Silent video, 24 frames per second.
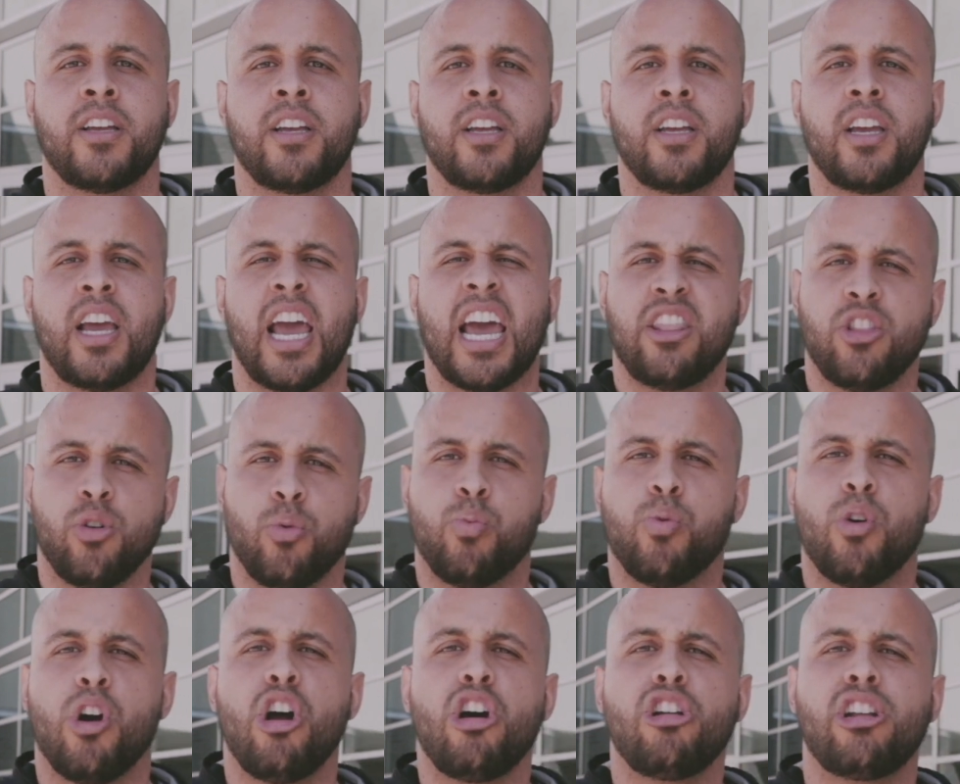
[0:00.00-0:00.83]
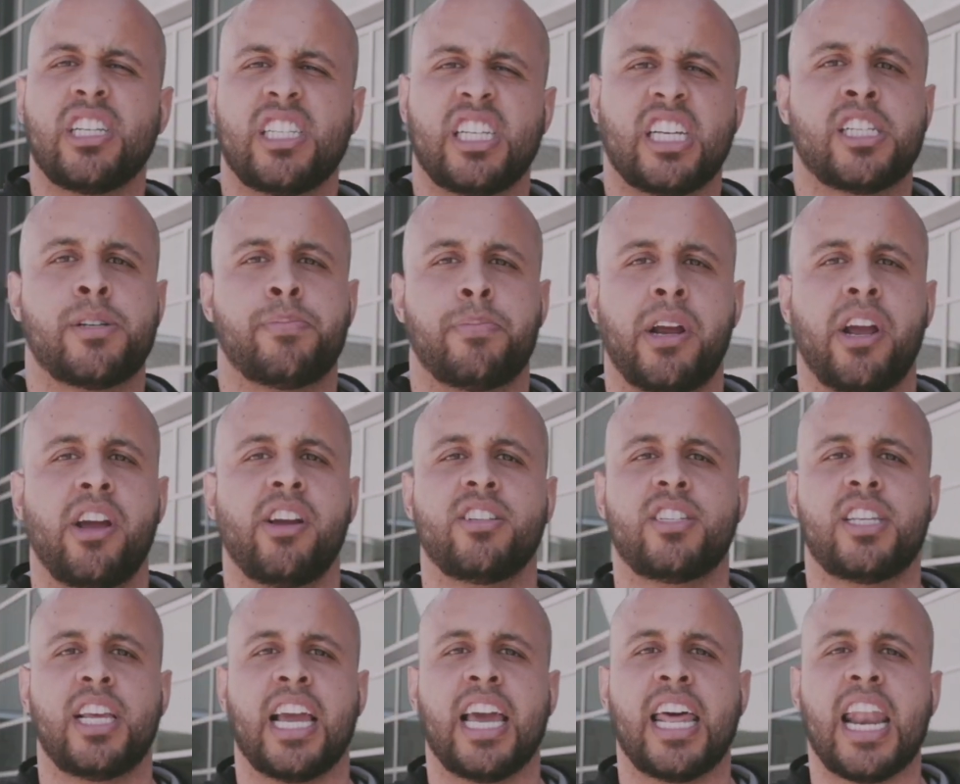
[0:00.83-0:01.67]
and the world is
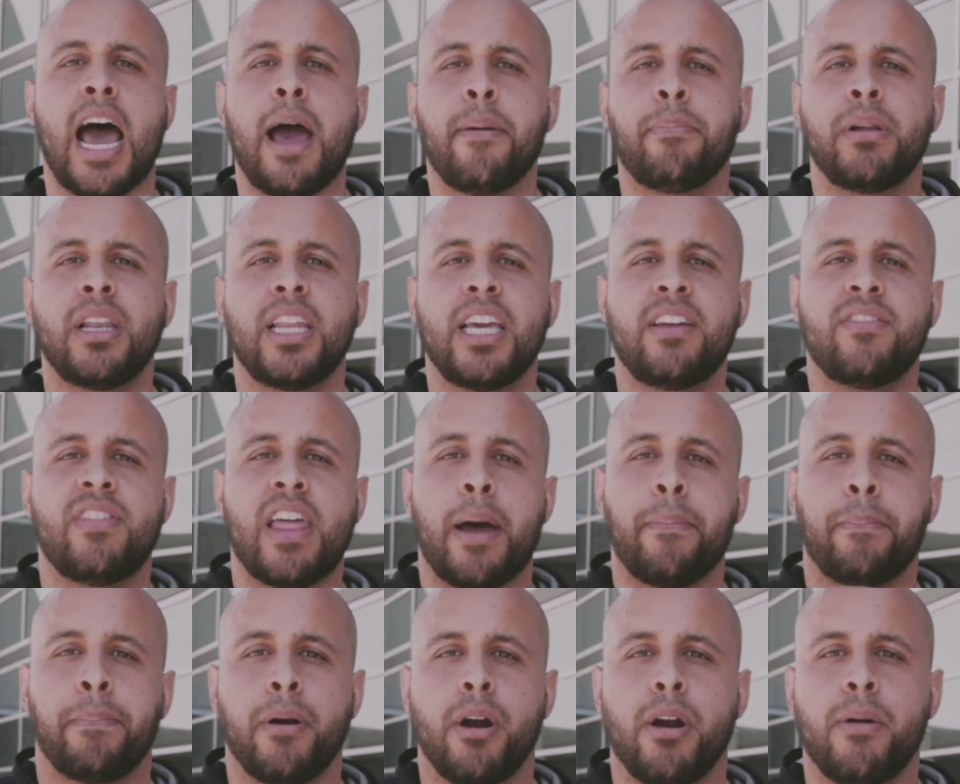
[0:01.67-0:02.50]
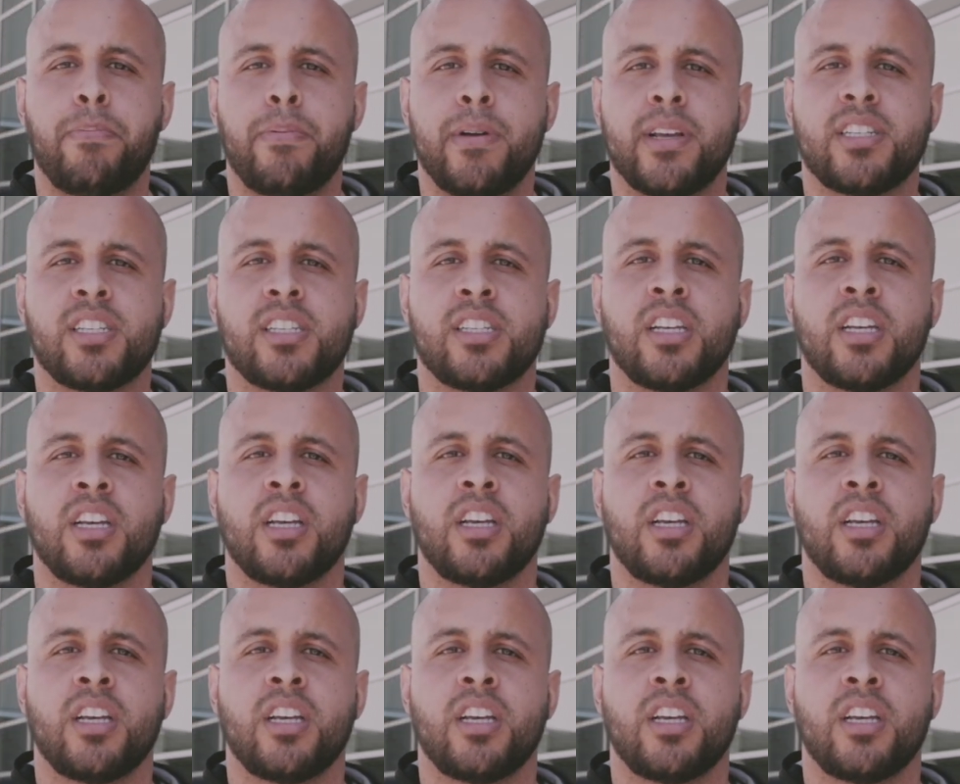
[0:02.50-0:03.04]
experiencing. And I believe that purpose,